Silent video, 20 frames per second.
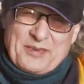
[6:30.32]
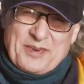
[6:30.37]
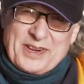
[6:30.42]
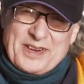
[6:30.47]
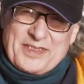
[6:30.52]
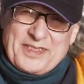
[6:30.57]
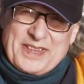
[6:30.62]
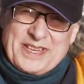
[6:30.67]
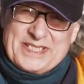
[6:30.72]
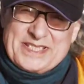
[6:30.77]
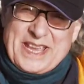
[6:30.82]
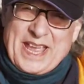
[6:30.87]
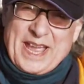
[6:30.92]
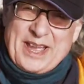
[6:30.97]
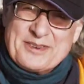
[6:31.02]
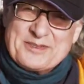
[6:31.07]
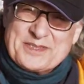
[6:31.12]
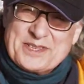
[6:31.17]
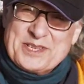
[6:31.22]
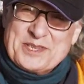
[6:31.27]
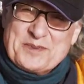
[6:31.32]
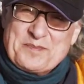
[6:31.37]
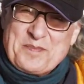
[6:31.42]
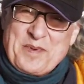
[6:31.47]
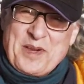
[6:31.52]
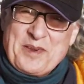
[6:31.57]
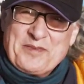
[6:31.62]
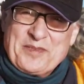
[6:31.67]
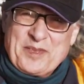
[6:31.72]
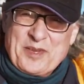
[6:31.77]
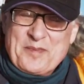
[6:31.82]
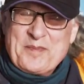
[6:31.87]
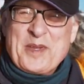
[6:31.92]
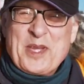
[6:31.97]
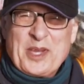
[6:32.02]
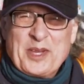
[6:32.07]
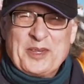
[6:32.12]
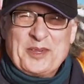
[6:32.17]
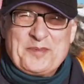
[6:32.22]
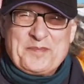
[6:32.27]
in one of these houses above them,
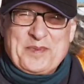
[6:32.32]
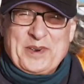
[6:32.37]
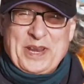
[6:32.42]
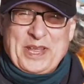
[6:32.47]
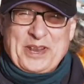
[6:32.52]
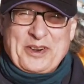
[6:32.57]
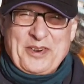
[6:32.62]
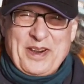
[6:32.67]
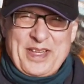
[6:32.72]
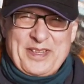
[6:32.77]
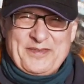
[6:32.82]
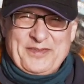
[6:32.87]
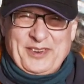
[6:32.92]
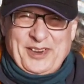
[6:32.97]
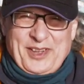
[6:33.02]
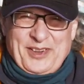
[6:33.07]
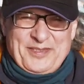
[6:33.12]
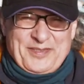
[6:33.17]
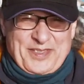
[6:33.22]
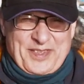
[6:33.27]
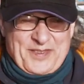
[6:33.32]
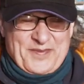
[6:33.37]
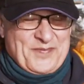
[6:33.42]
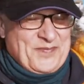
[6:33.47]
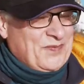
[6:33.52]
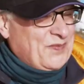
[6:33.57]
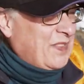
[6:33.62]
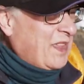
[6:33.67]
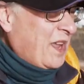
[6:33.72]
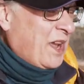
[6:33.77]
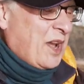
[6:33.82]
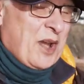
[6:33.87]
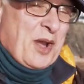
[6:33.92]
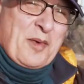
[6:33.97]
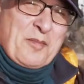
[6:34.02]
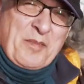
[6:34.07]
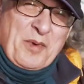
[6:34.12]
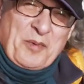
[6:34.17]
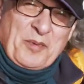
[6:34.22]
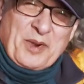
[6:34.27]
you're pretty grateful of them.
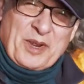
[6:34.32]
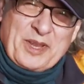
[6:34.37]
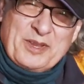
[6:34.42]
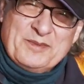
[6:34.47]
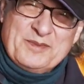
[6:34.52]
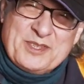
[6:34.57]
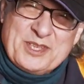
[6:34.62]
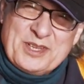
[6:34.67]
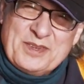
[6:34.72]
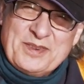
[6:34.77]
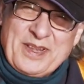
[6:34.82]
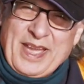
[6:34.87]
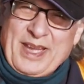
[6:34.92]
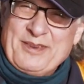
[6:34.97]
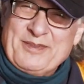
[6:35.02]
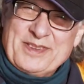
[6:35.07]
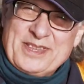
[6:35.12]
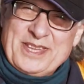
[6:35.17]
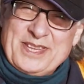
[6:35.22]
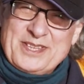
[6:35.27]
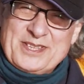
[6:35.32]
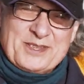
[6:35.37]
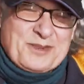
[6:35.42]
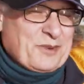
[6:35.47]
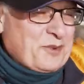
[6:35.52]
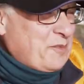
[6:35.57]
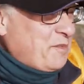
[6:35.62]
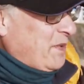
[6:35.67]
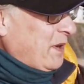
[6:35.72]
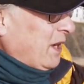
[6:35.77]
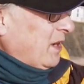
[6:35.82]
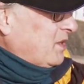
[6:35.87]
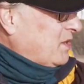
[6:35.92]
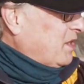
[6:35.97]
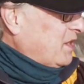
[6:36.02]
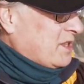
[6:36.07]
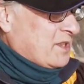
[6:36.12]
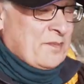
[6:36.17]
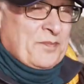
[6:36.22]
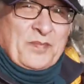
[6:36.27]
But what you do get with these sort of
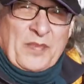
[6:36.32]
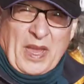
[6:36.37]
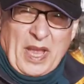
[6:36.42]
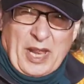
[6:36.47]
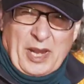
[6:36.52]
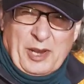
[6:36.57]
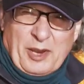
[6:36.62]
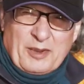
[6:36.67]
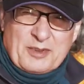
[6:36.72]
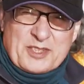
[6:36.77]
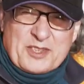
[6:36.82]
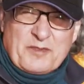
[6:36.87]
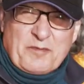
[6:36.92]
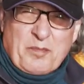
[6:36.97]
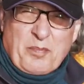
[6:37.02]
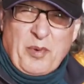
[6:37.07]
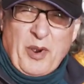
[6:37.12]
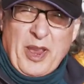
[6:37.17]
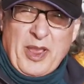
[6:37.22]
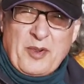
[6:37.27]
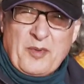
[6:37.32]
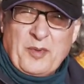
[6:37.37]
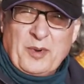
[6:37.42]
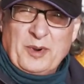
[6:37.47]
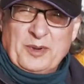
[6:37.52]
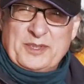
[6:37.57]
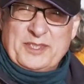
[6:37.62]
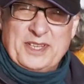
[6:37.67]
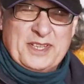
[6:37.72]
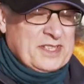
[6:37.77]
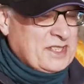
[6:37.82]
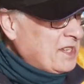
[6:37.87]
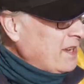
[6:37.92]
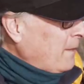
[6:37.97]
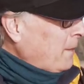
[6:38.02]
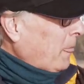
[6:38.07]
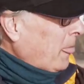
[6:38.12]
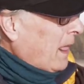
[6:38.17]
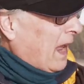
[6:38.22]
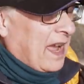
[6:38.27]
beaches are lots of breakwaters,
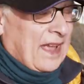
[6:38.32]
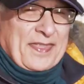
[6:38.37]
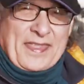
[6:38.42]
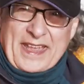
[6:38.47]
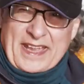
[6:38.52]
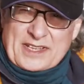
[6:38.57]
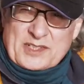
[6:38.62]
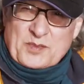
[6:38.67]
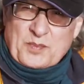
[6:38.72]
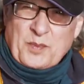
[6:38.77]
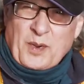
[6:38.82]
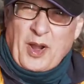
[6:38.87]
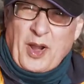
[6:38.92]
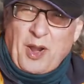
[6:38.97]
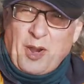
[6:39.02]
and that's what